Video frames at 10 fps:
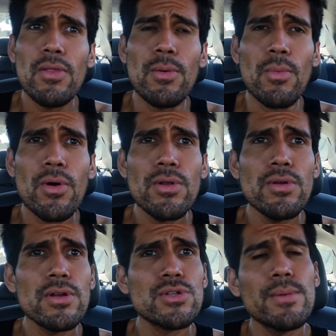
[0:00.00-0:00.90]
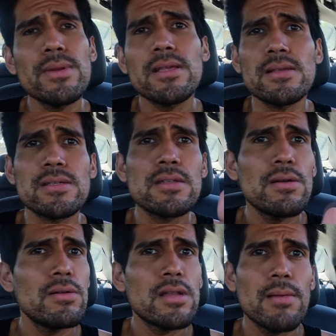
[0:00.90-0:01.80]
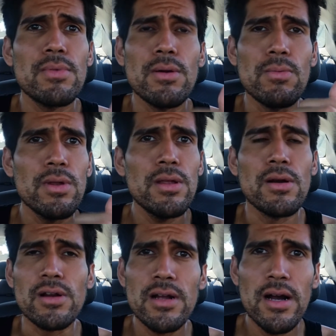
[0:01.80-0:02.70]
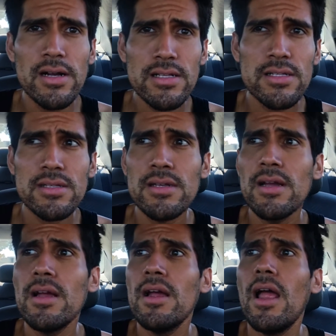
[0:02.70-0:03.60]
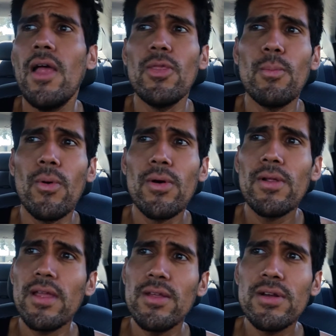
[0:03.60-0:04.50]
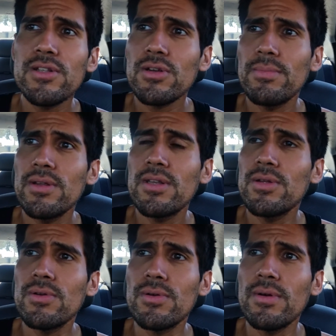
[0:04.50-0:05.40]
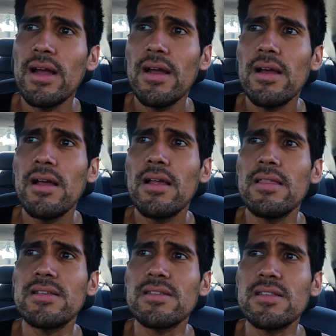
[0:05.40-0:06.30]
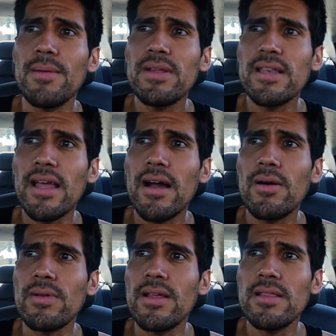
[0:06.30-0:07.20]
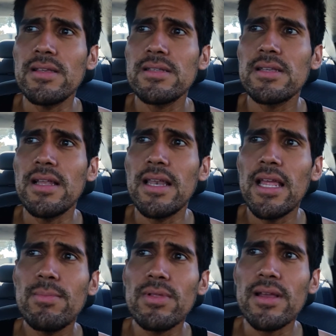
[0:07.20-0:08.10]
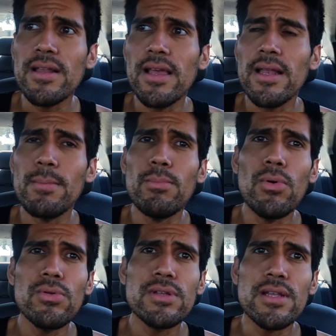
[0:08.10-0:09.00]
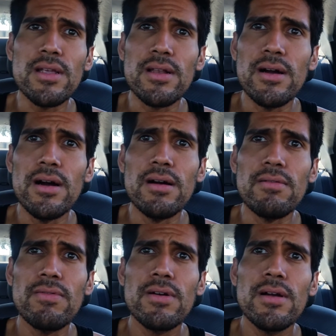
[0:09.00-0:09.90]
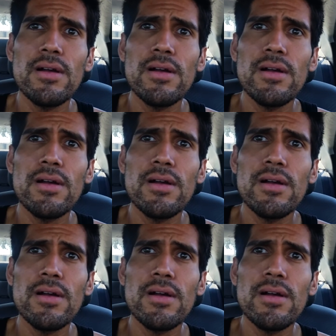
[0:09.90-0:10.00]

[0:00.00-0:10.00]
the more you contribute to the stereotype that we are cucks, and the more that you contribute to this dumbing down and this enabling and emboldening of